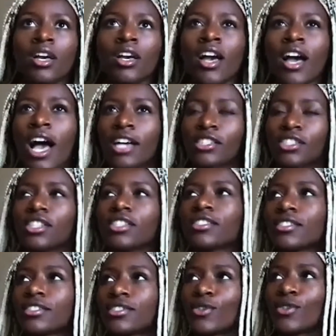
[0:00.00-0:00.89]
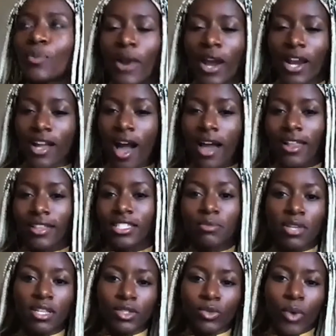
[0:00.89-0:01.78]
super iconic to
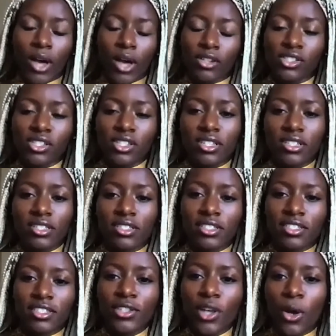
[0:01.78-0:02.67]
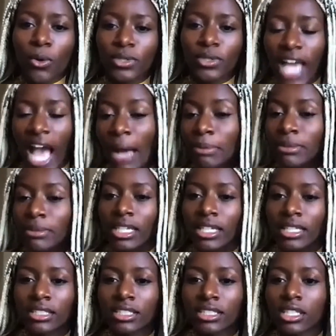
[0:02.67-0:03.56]
me as well. She's so tapped
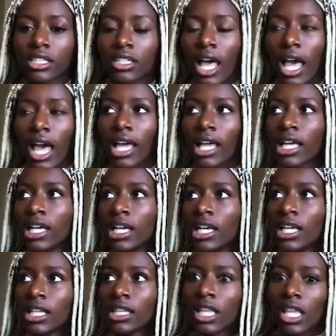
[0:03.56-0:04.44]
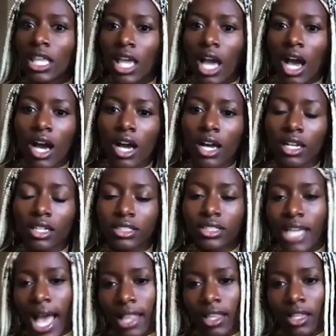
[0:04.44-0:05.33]
into like the young
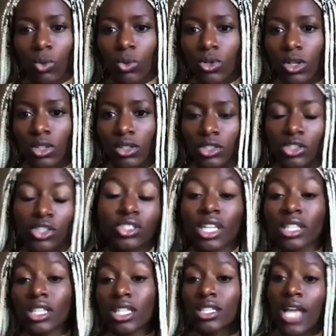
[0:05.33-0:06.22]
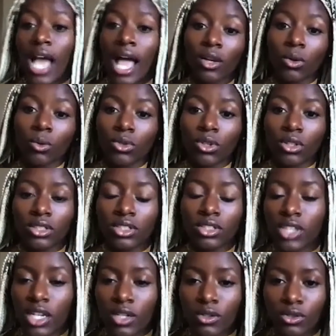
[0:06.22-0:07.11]
talent world and just like the talent world in
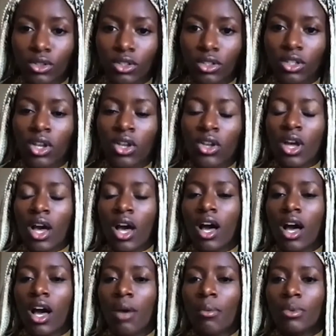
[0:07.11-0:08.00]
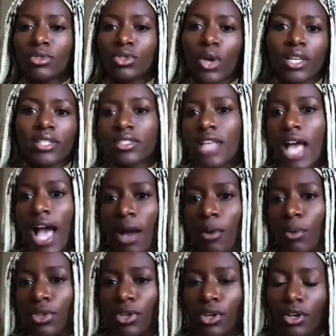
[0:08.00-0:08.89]
general. And so I sat
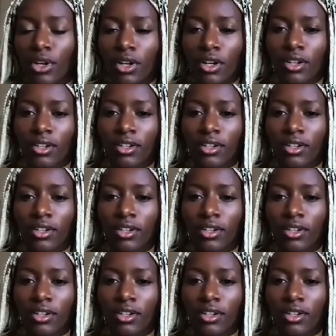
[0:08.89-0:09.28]
with her